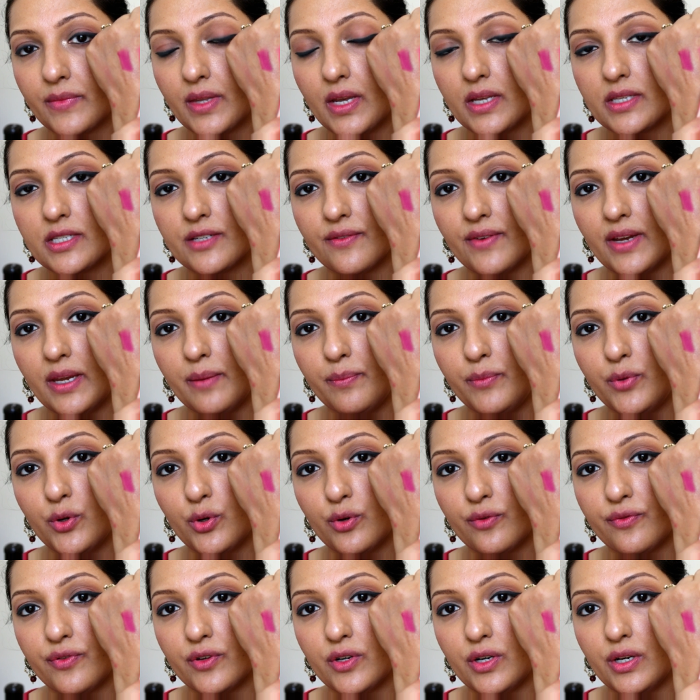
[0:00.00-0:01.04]
It's a very
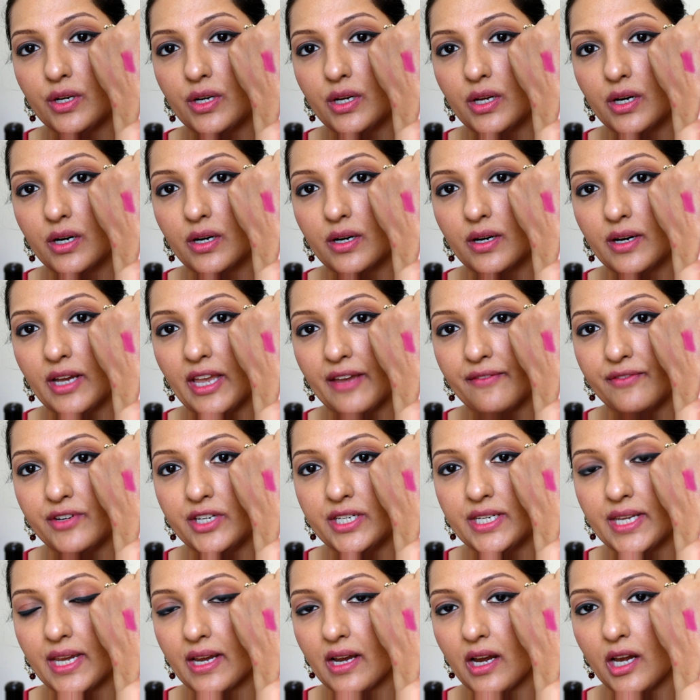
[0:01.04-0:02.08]
beautiful uh,
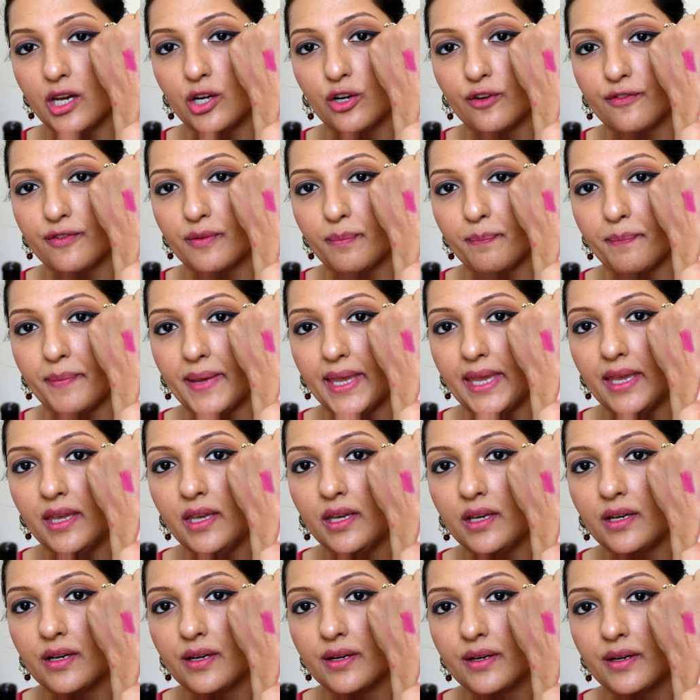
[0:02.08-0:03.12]
everyday kind of pink,
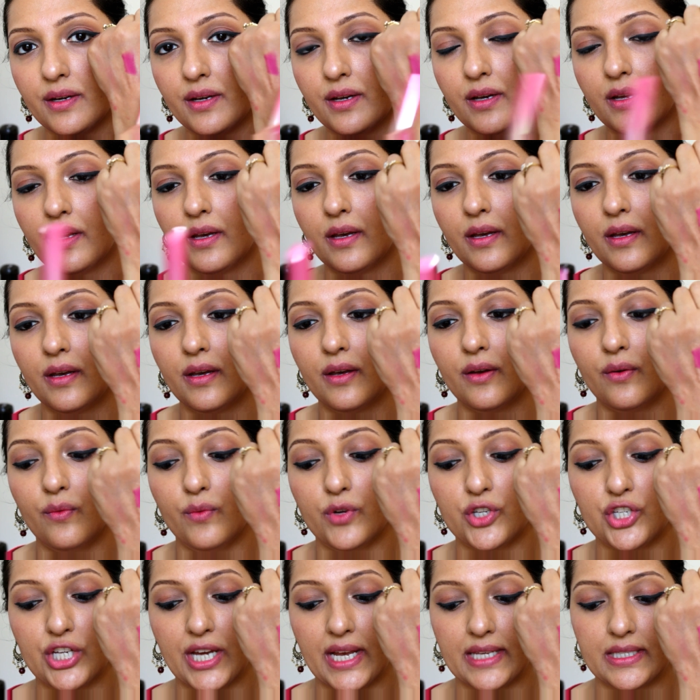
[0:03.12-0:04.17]

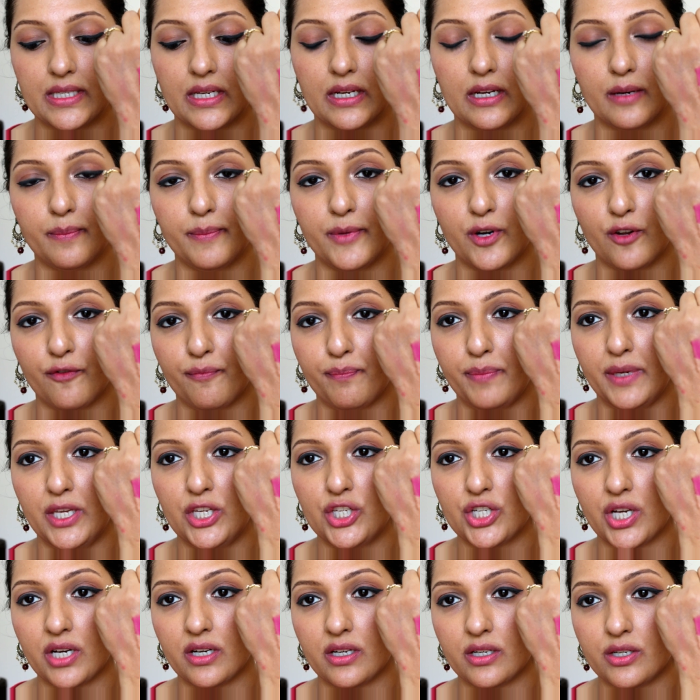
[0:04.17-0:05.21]
which has a little bit of
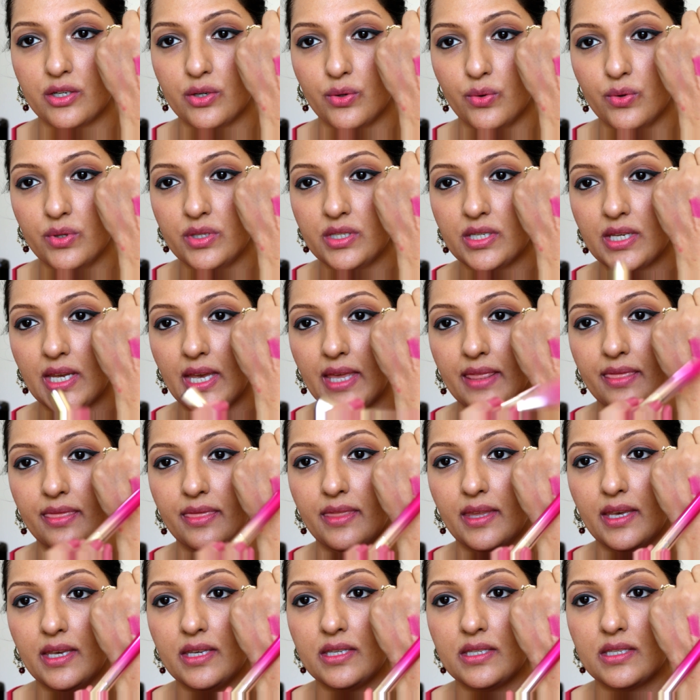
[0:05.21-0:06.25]
peach undertones, and
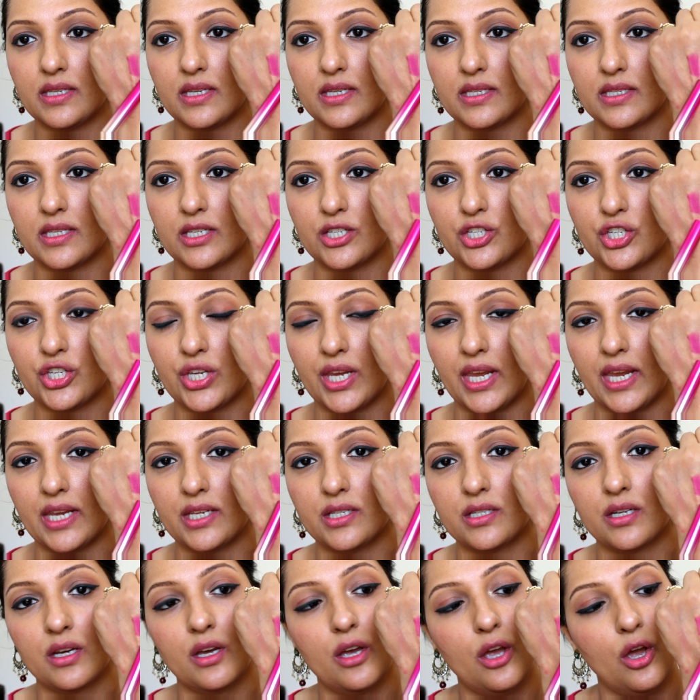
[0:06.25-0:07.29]
this is the
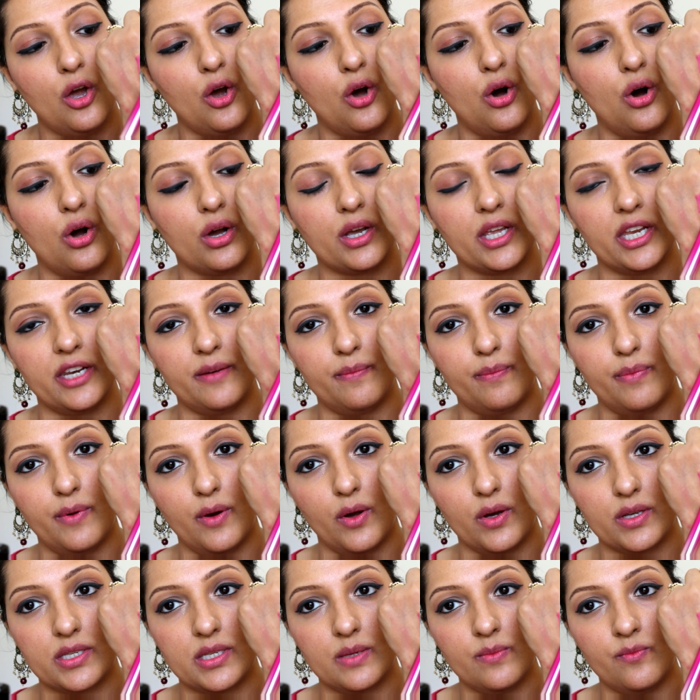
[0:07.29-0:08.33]
shade Orchid
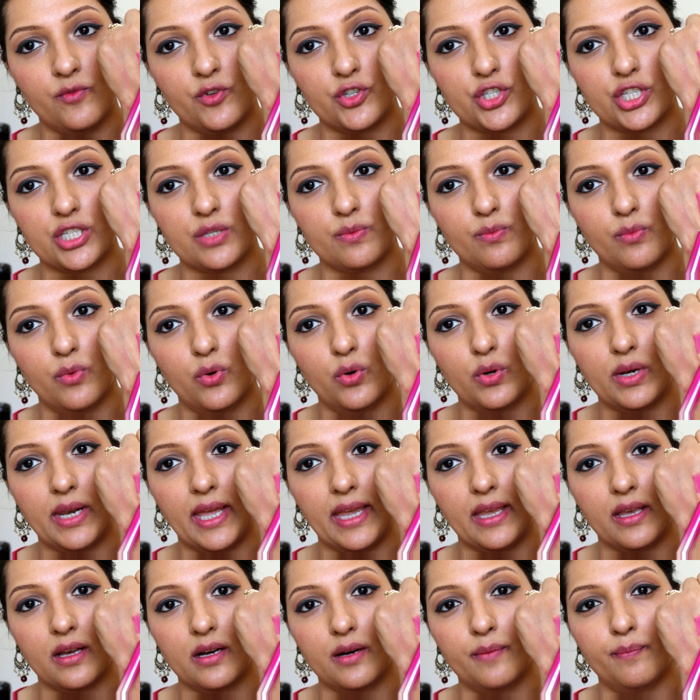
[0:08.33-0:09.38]
Blossom, which is more
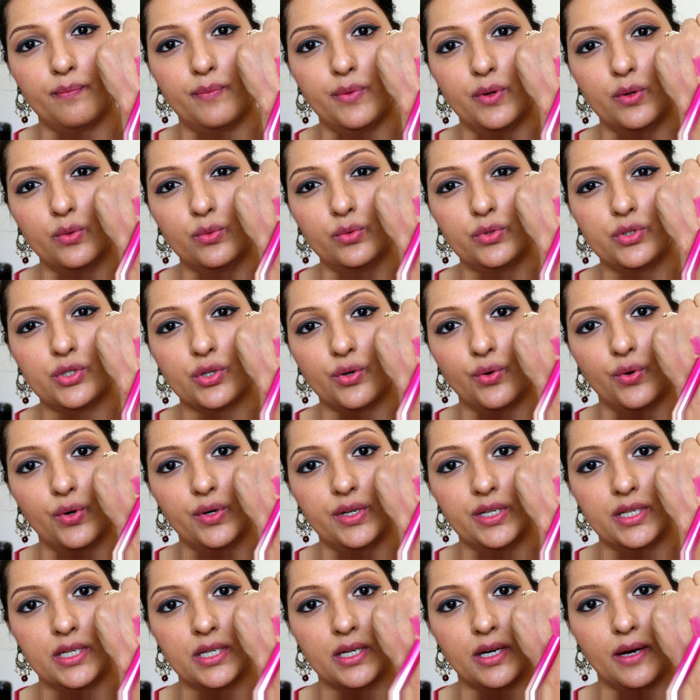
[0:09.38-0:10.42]
like a blue
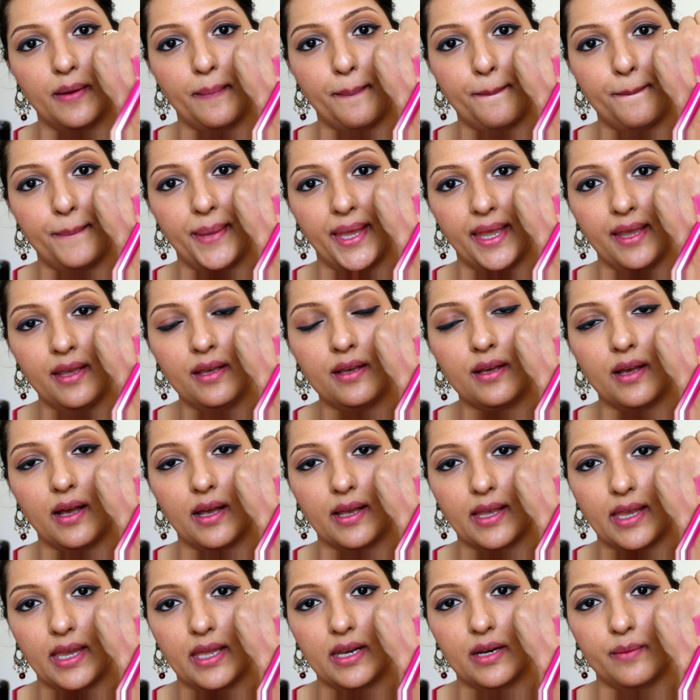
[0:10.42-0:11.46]
toned uh, pink,
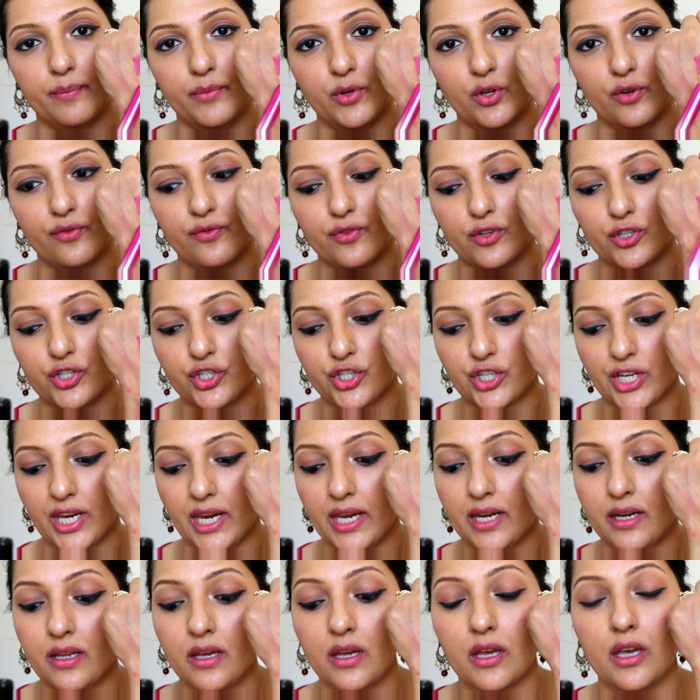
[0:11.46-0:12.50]
again a beautiful
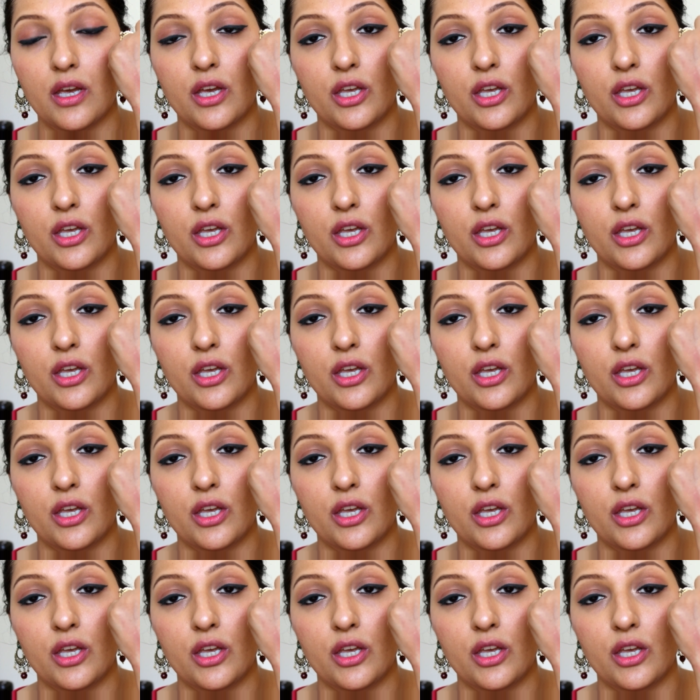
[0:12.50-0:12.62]
shade.